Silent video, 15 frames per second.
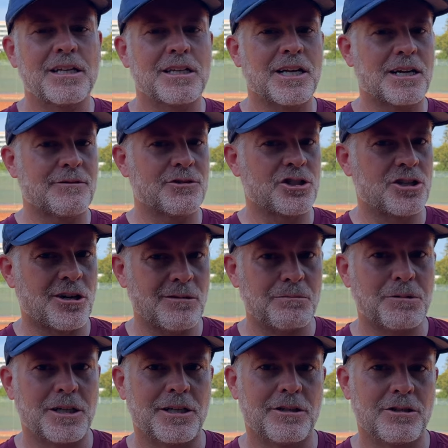a lot of adult
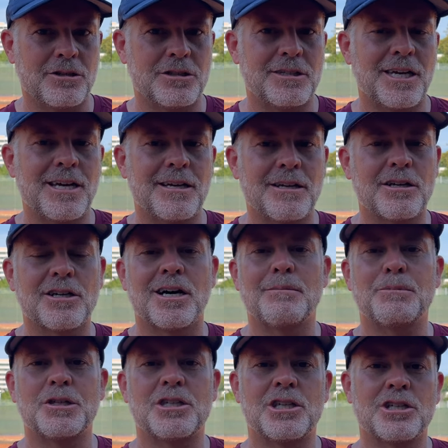players take
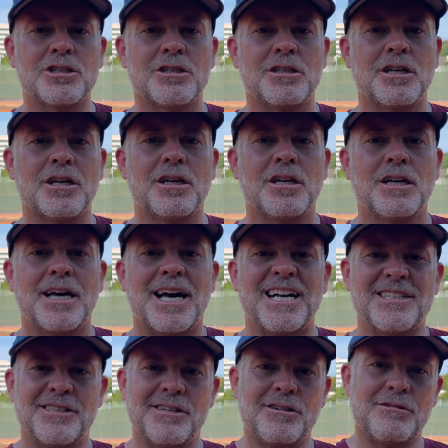competition
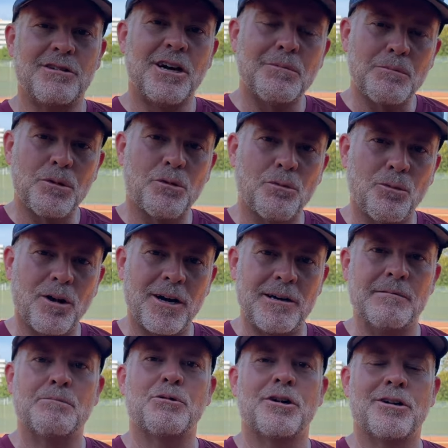as their number
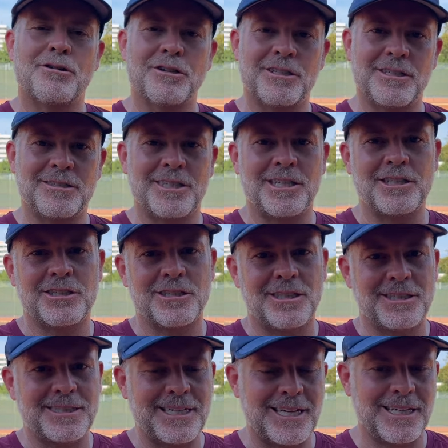one prioritization
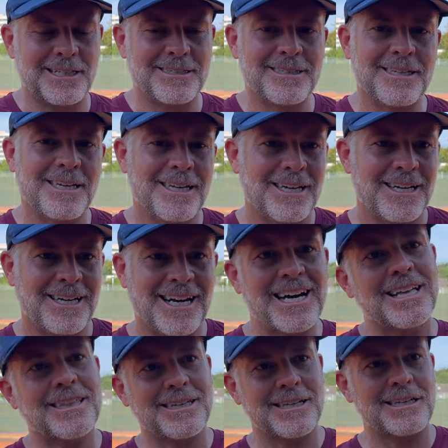in tennis. And
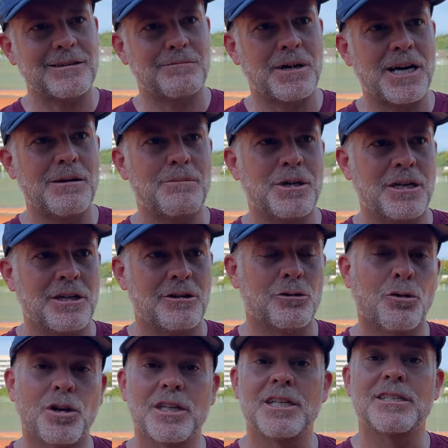I think, in my opinion,
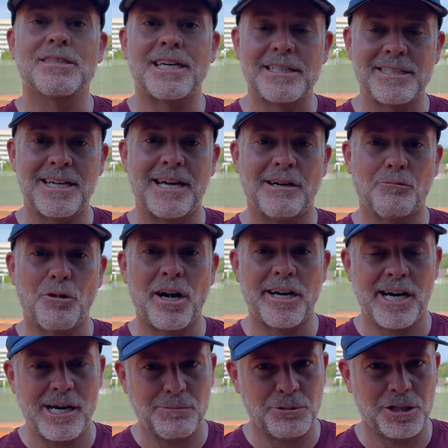or at least that's not why
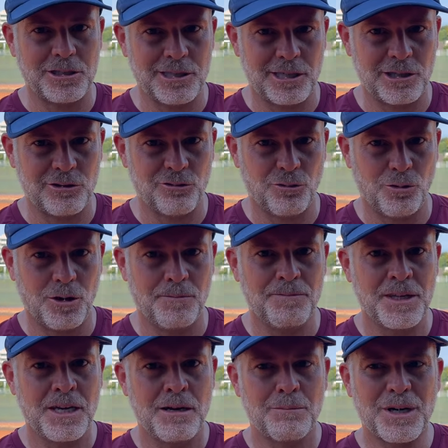I play tennis for,
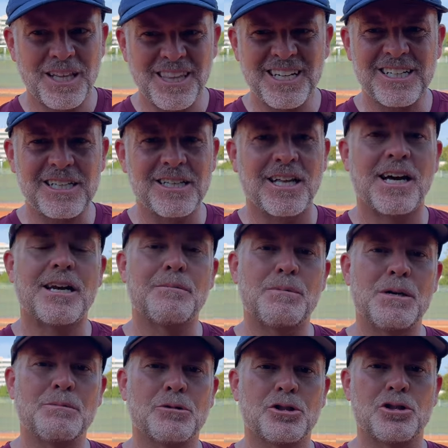but I think a lot of
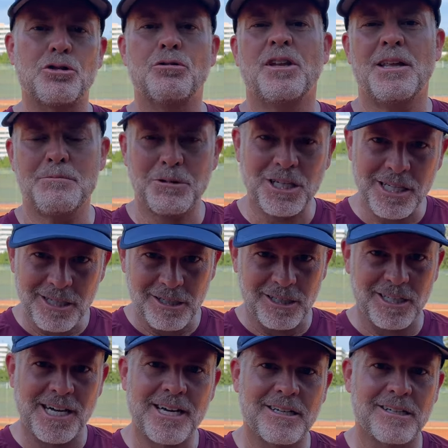people do, and they play in a
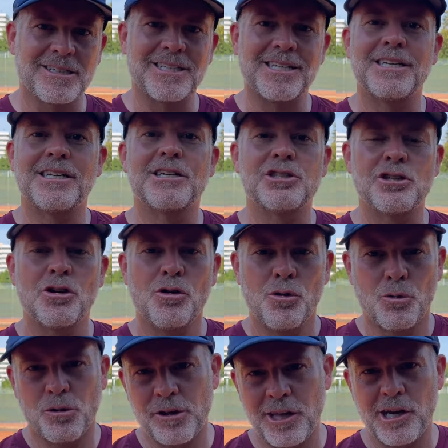lot of leagues
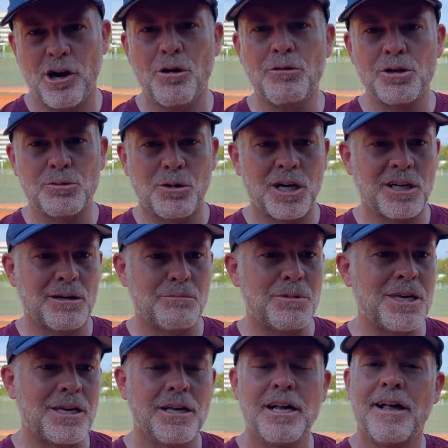where they always want to
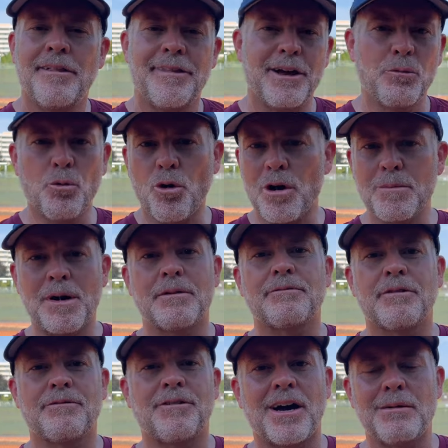compete. They warm up
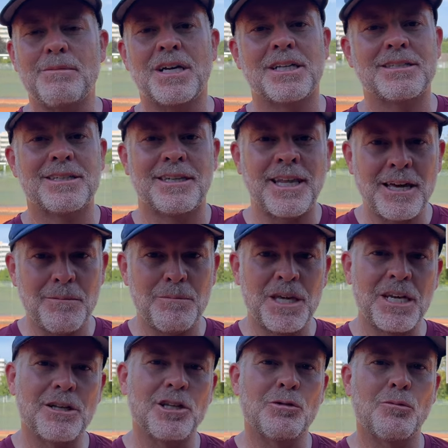for five minutes and they
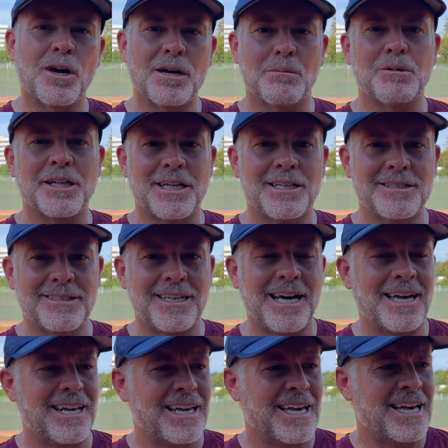immediately want to play a
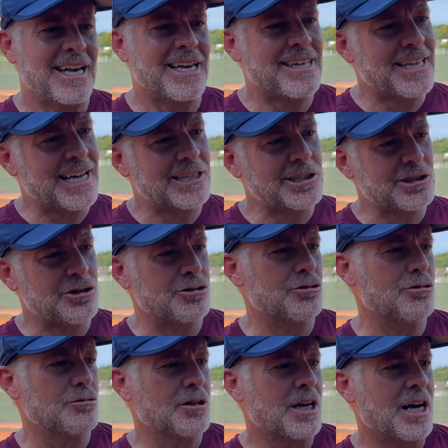set. And that's
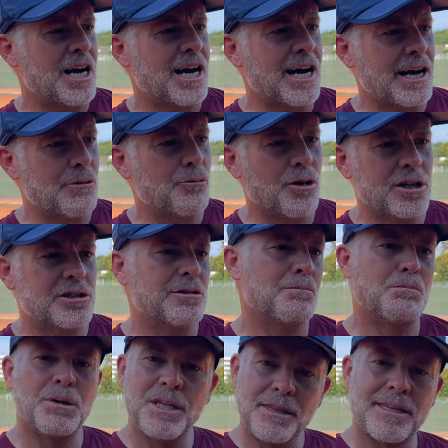to, I want to
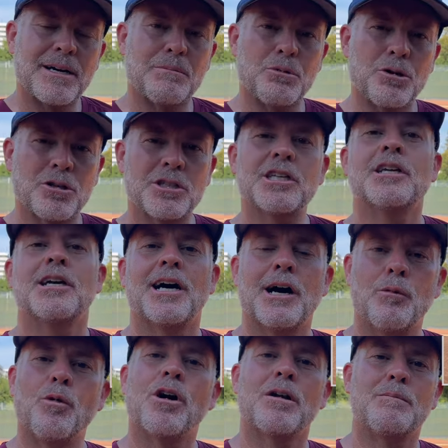beat that person. I
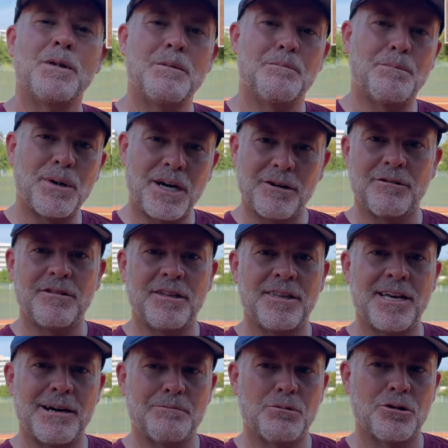want to be better than
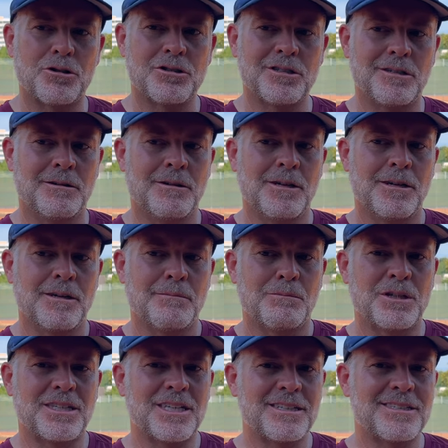that person.
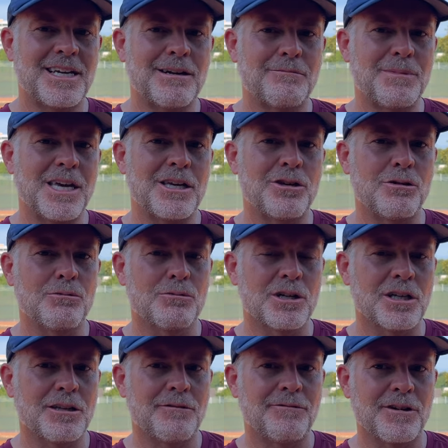But does that make you
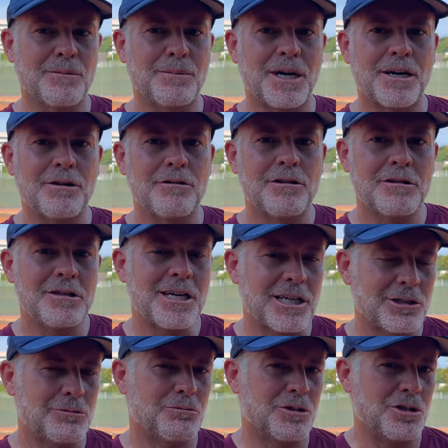really feel better?
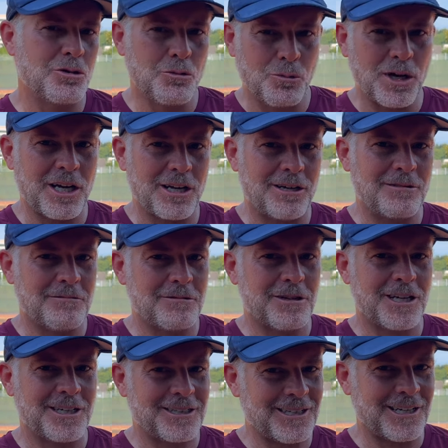Yes, when you win,
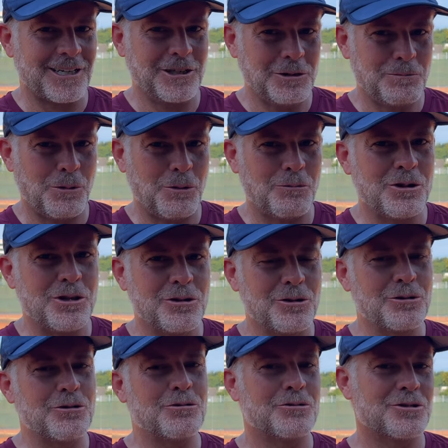it does. But when you
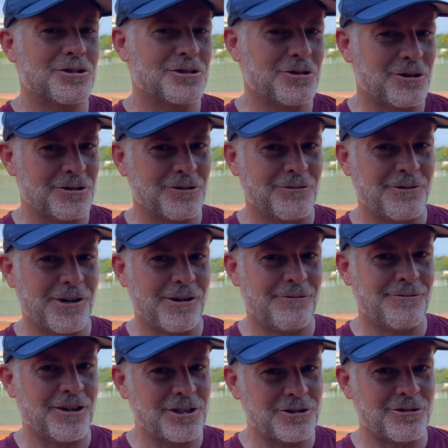lose, it's also very
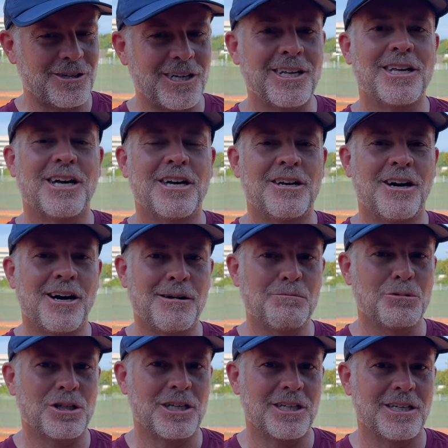frustrating and
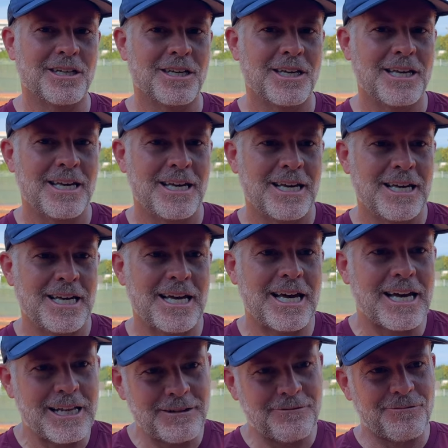humbling.
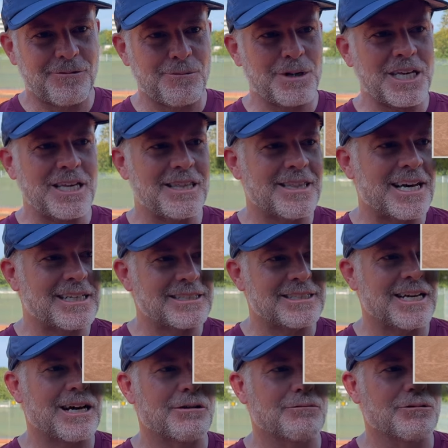And for me, that's
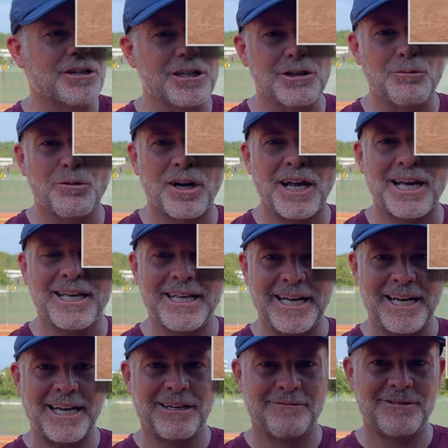not really what I
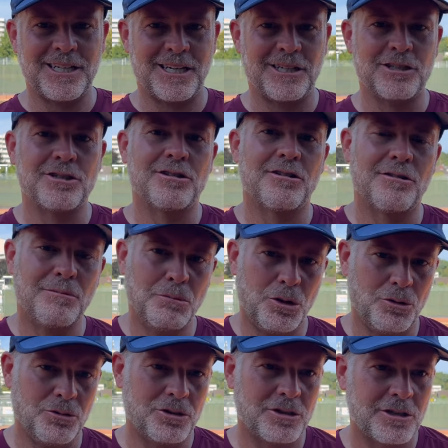get out of tennis the
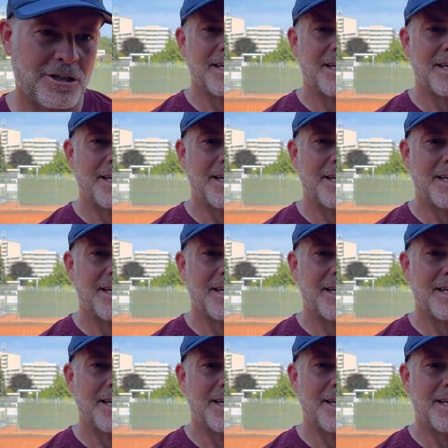most.